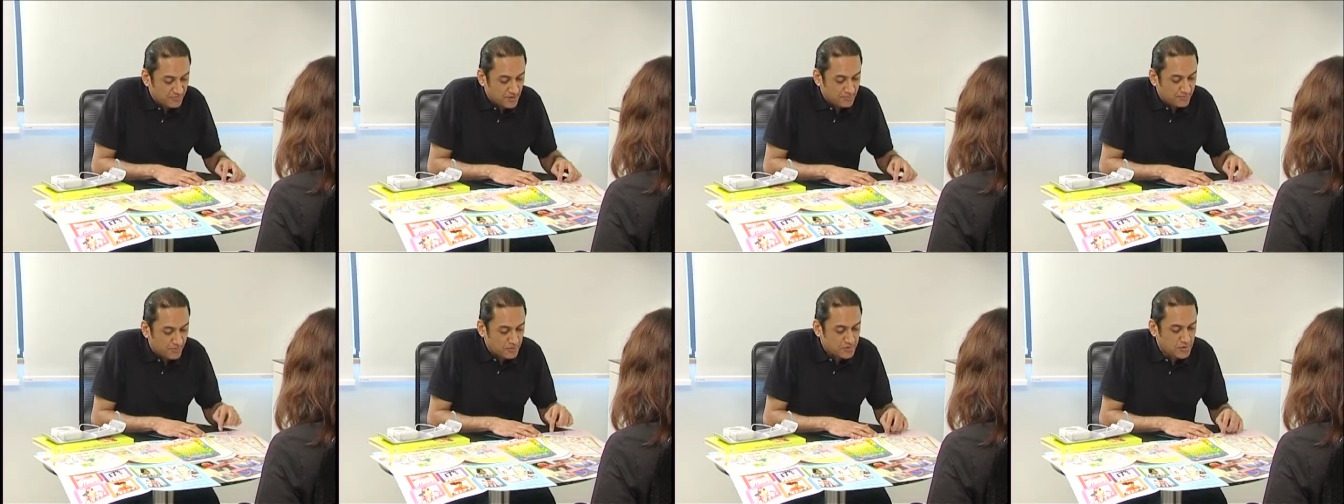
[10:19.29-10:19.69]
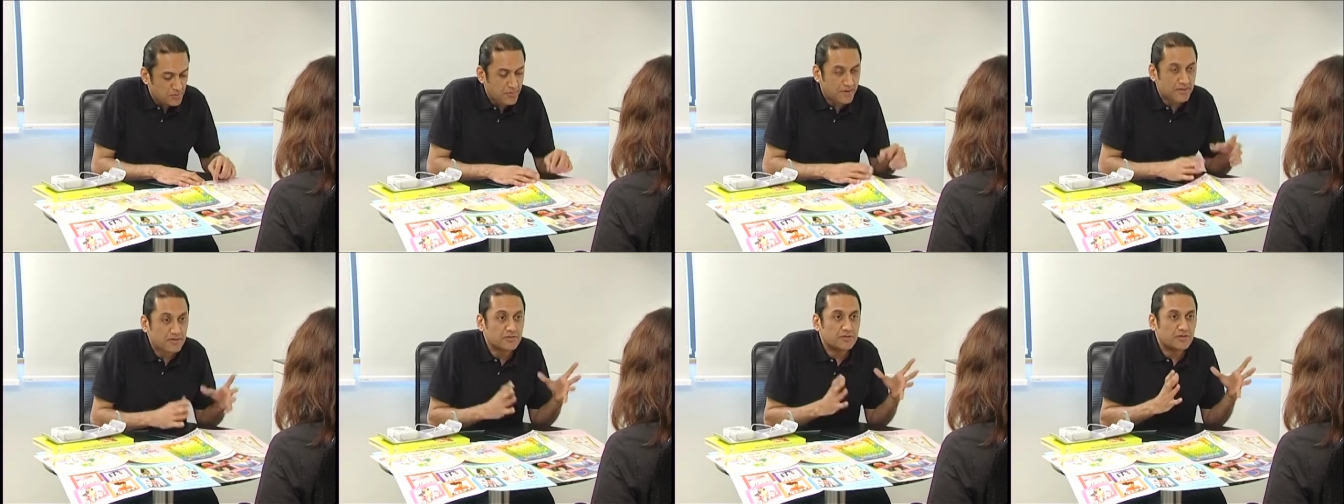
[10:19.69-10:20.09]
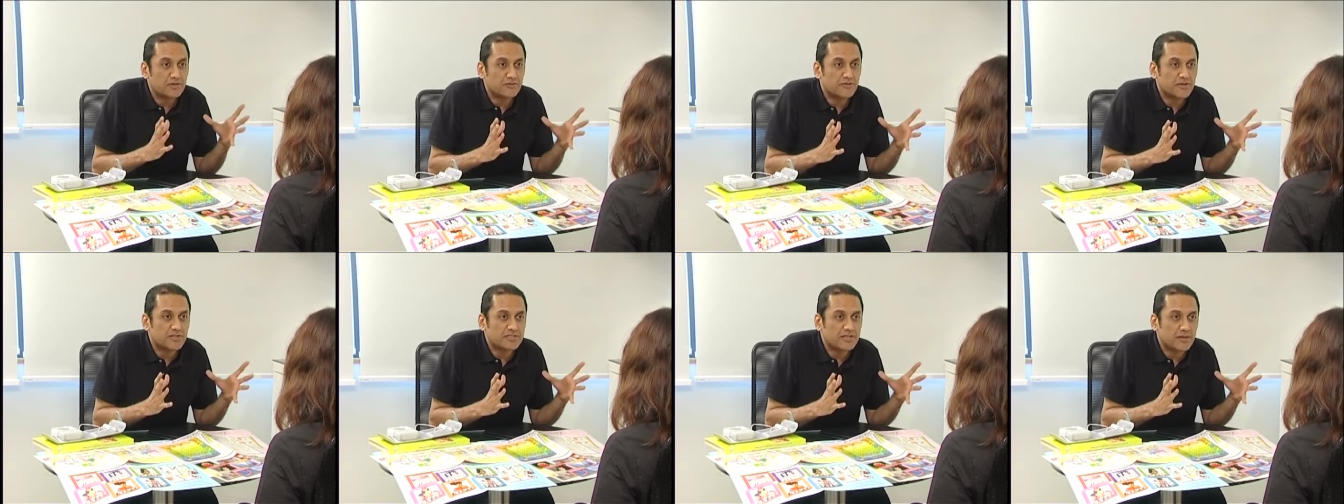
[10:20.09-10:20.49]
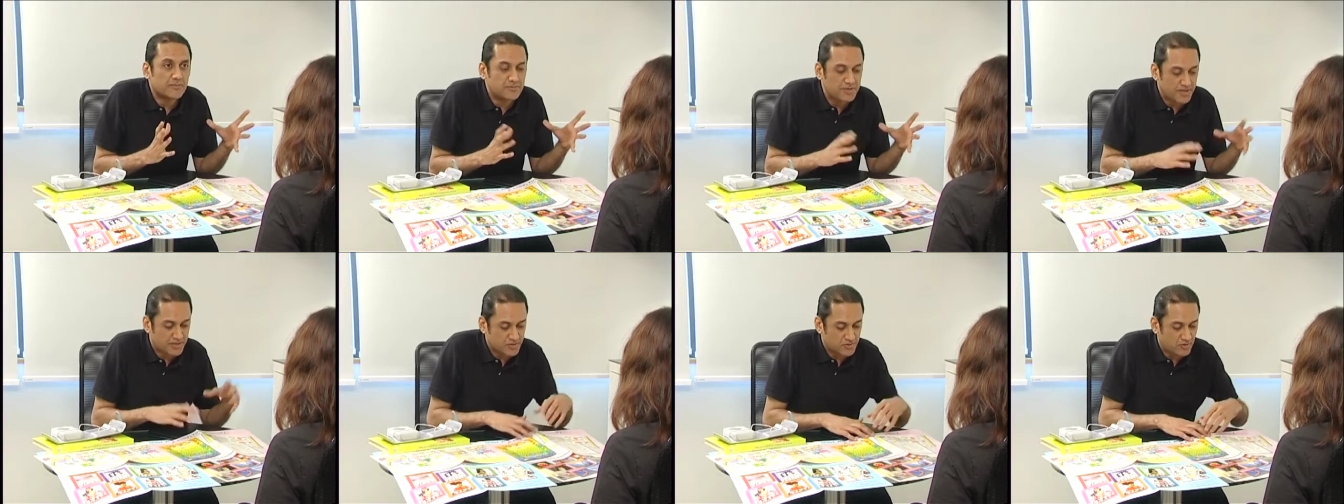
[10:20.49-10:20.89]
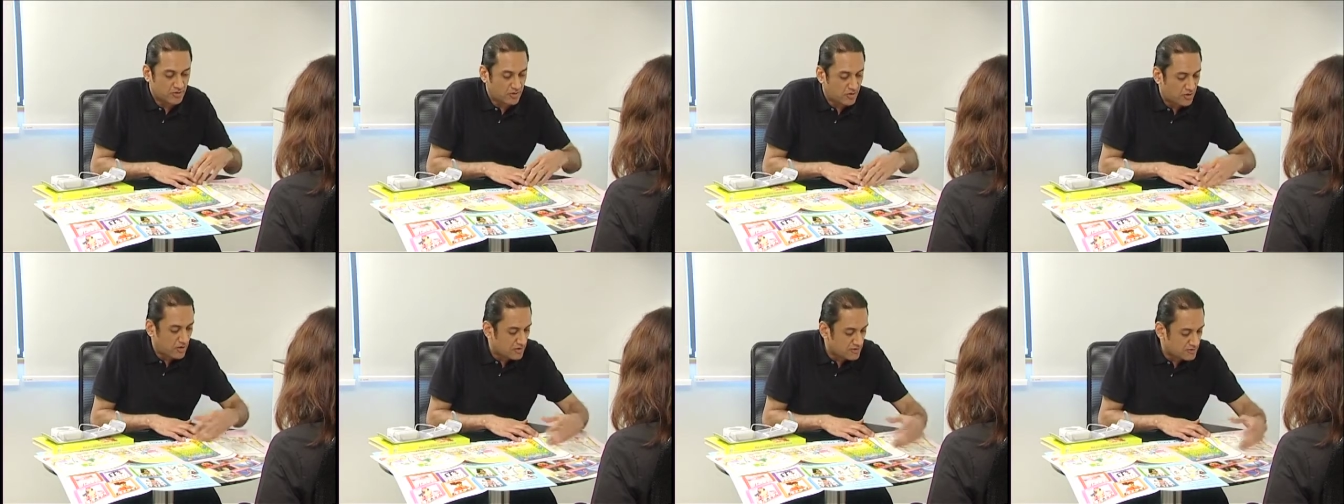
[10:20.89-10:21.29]
Poster pages in different subjects, so
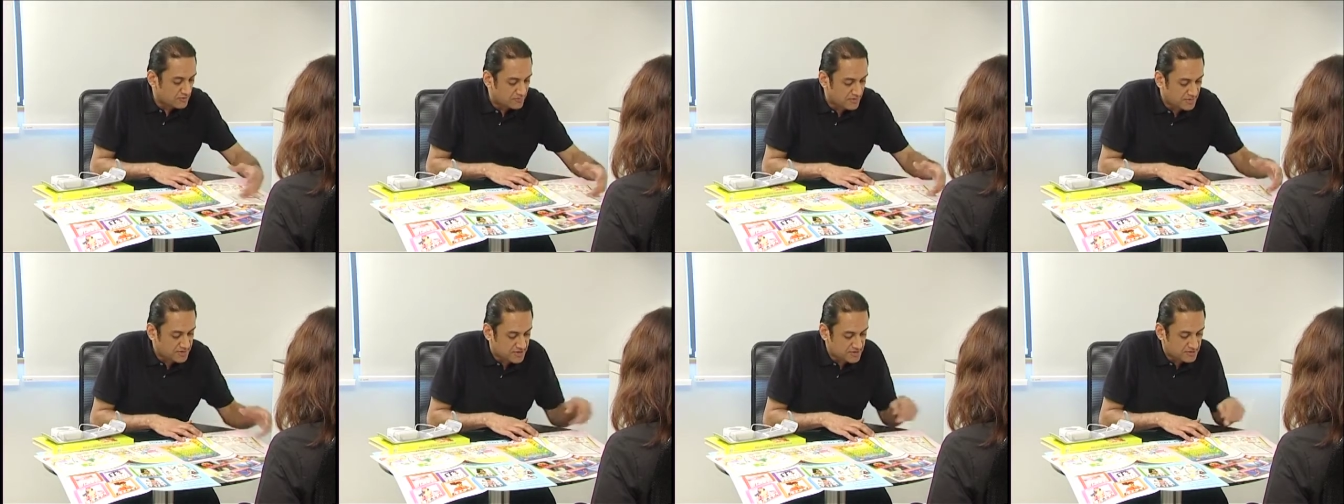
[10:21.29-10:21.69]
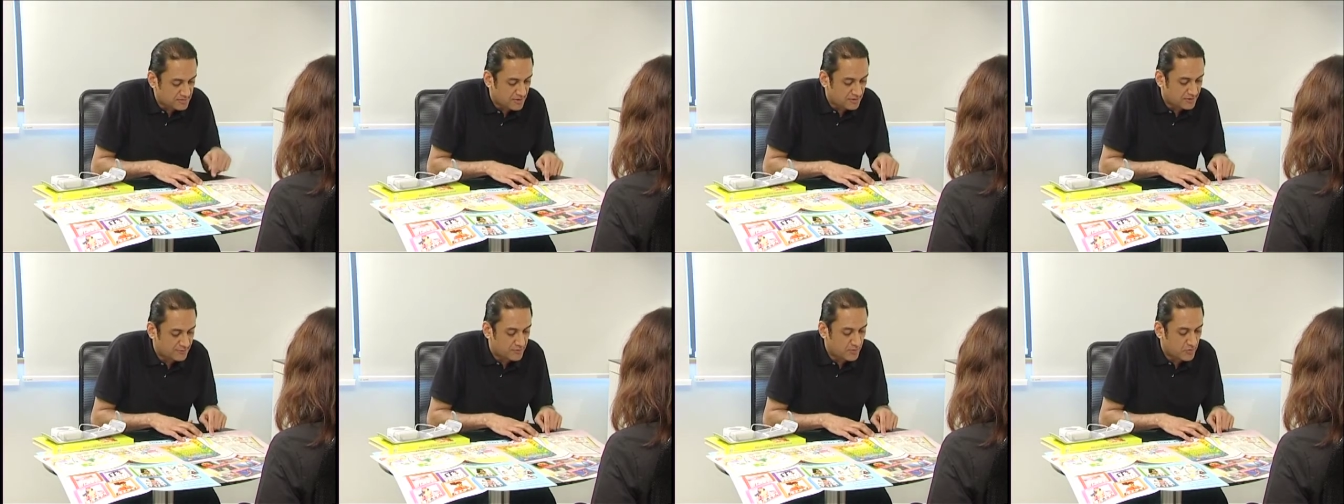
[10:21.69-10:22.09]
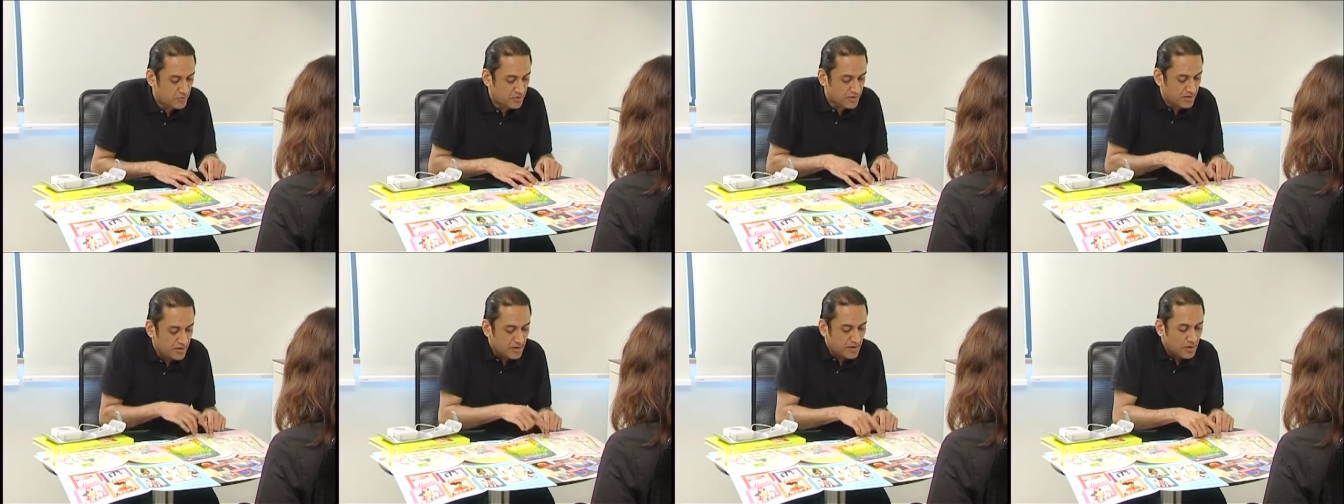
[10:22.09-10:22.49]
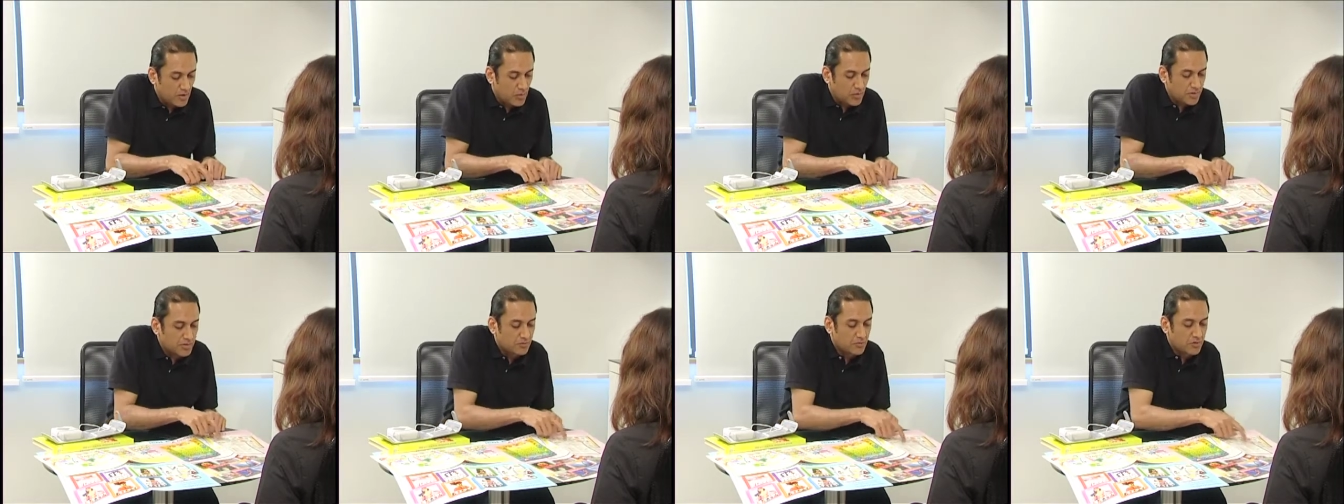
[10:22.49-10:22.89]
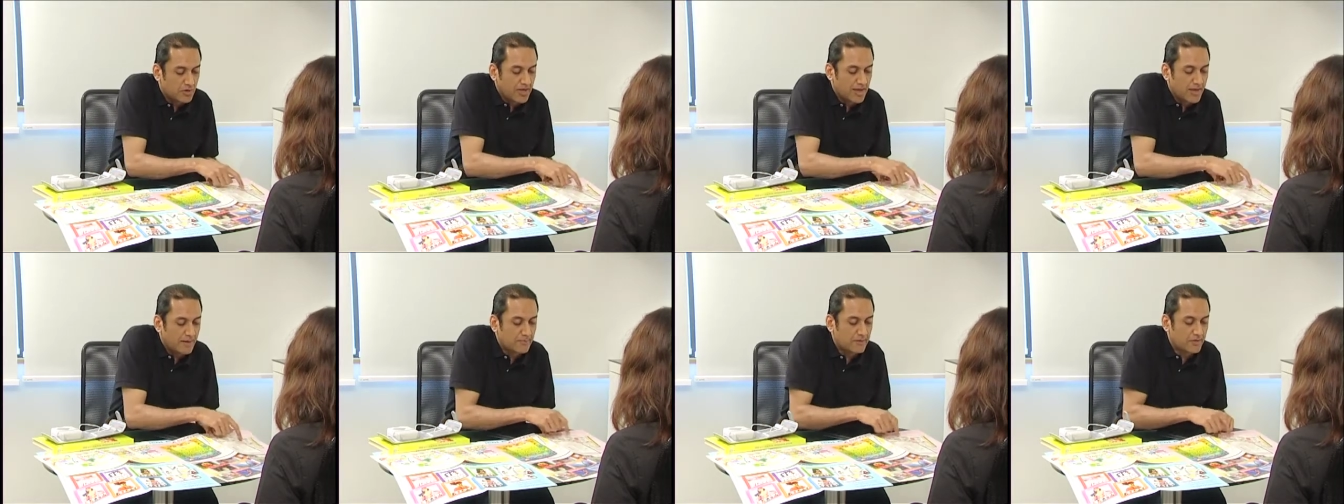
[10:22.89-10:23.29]
lots of pictures about food with the
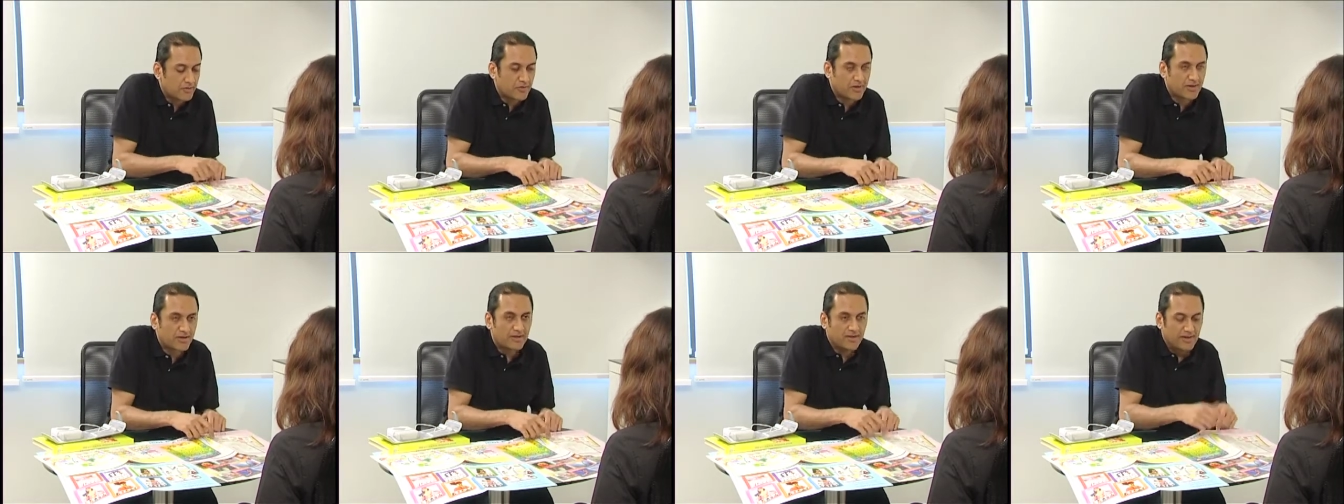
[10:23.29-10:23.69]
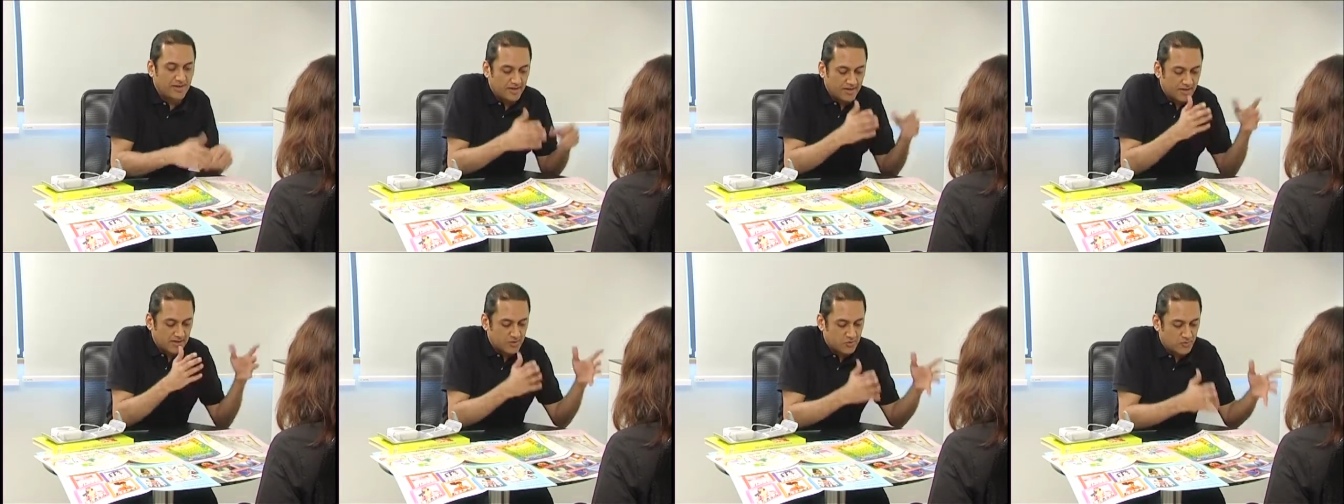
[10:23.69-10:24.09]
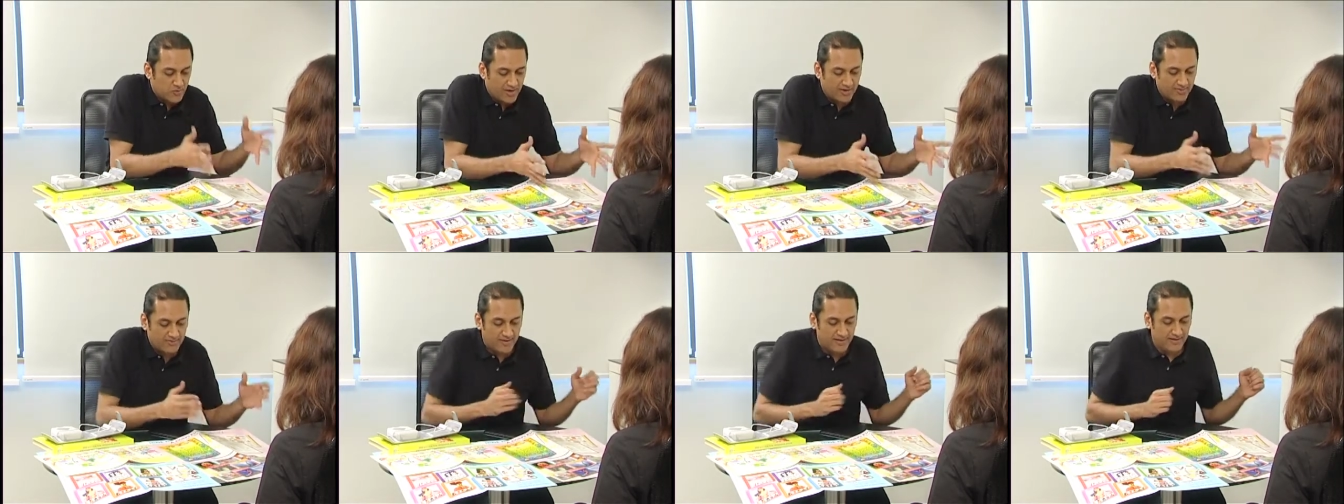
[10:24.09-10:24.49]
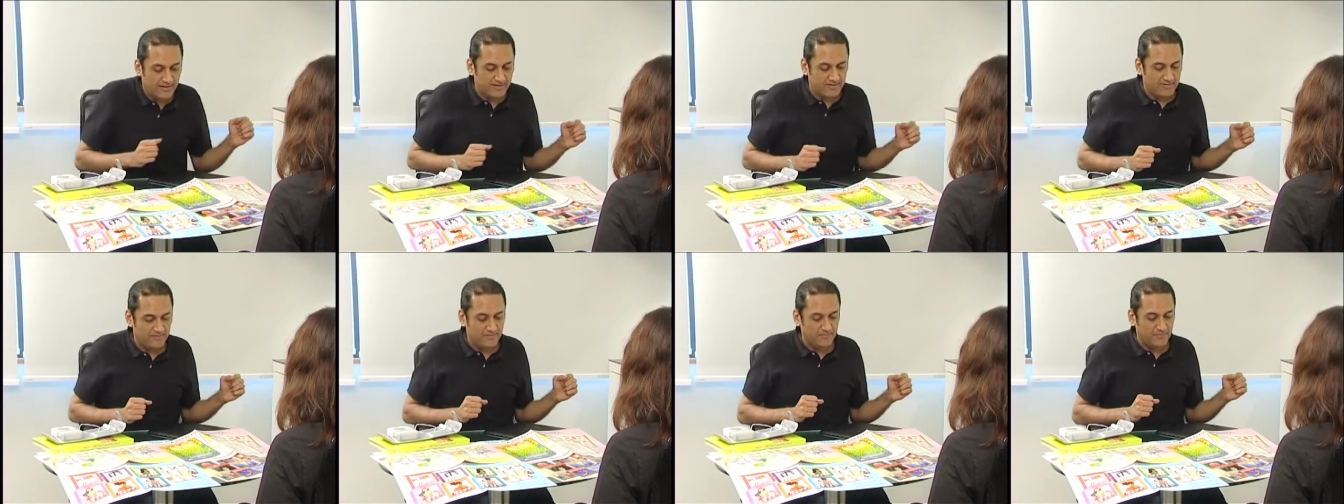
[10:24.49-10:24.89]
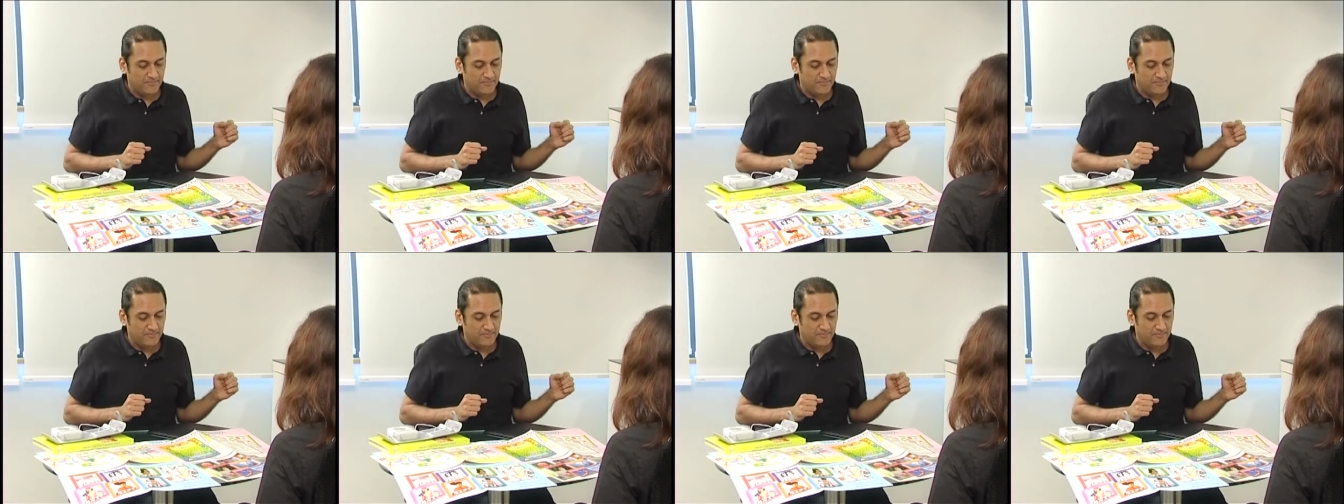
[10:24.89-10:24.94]
vocabulary is right there.